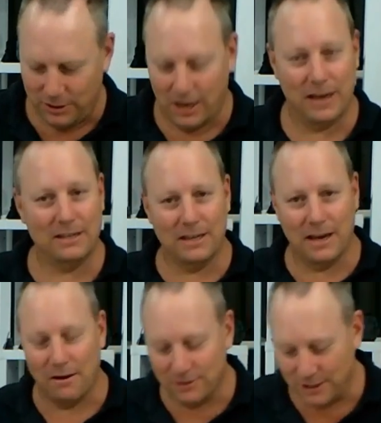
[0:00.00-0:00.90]
So I had to
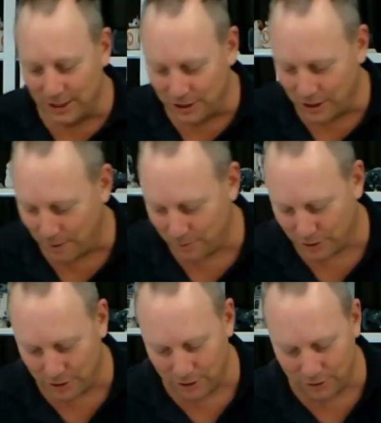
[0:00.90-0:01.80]
go and see Chapter
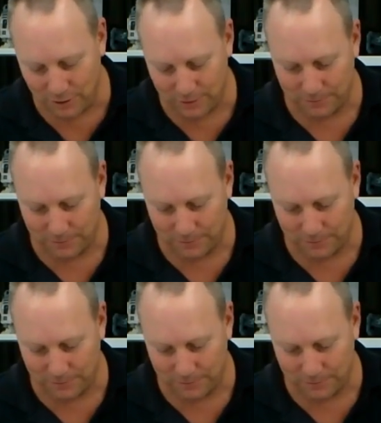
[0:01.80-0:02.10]
2.